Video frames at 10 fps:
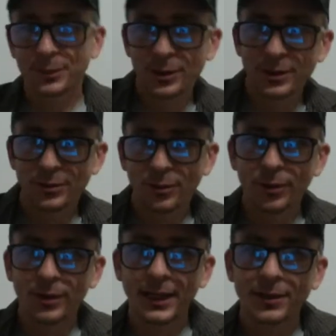we weren't
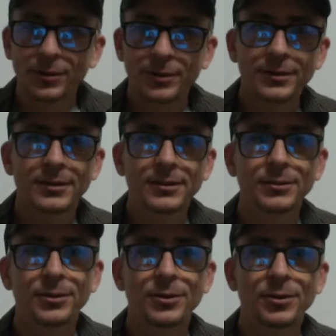all like
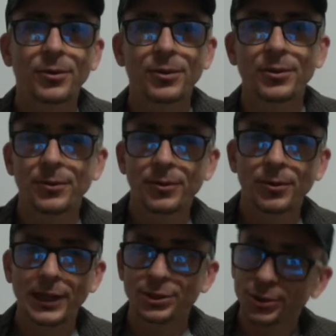
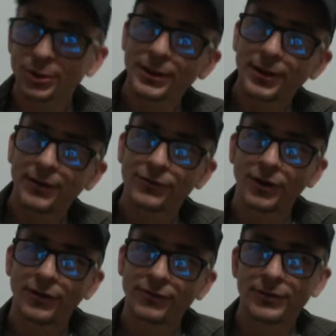quite sure of
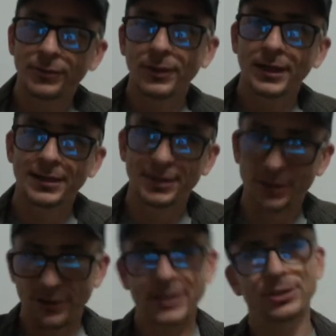kind of the
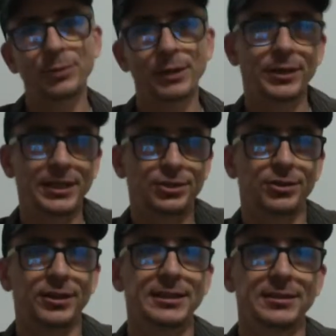direction we were each
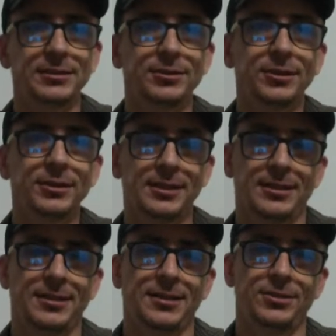going in, you know?
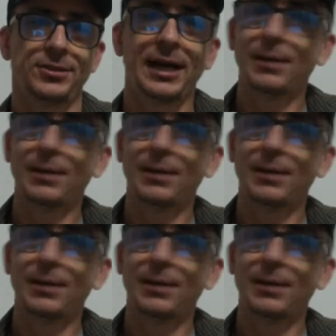So right.